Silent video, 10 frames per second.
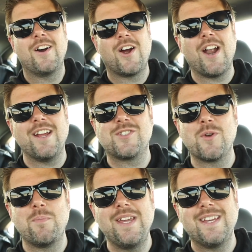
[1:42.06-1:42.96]
All right,
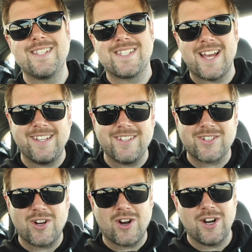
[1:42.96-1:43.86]
so being inside this
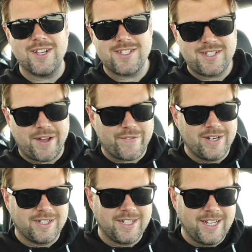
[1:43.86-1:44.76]
car is
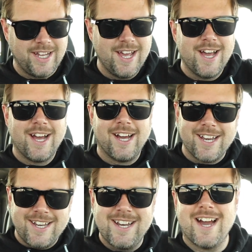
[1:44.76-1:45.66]
definitely a
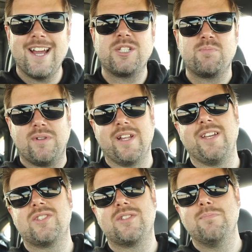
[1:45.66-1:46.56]
nice
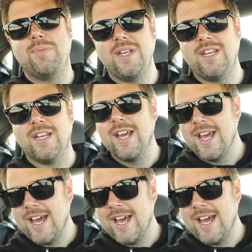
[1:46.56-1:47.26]
place to be,